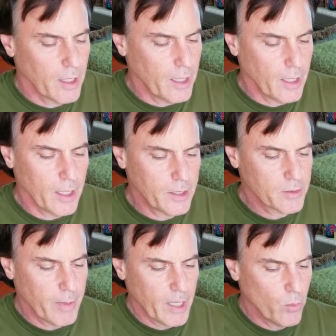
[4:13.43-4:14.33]
and it doesn't
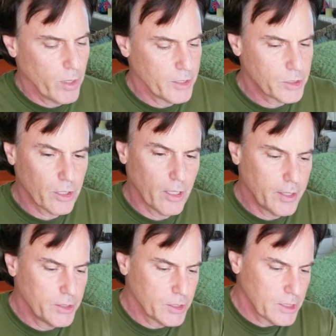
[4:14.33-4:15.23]
matter where you
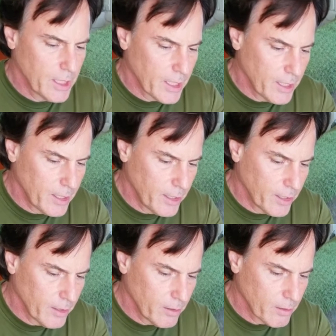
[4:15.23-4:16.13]
start, just stick it in
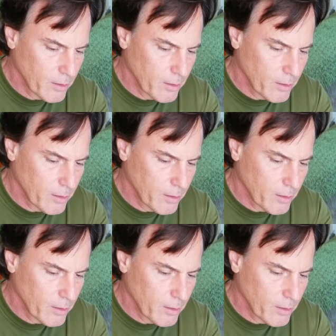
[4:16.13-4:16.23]
here.